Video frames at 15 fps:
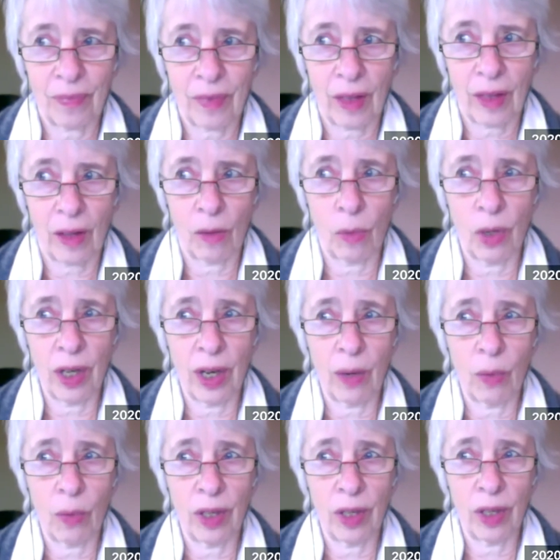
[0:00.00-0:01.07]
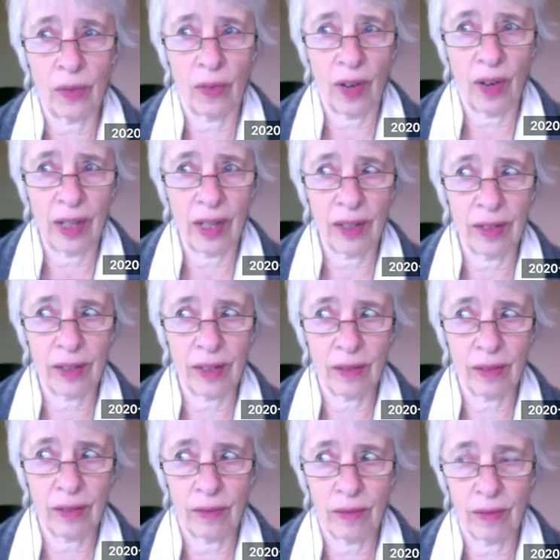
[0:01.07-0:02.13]
what I would advise
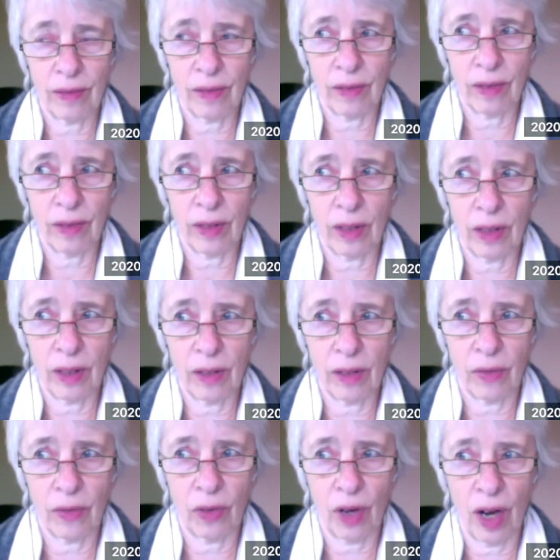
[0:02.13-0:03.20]
for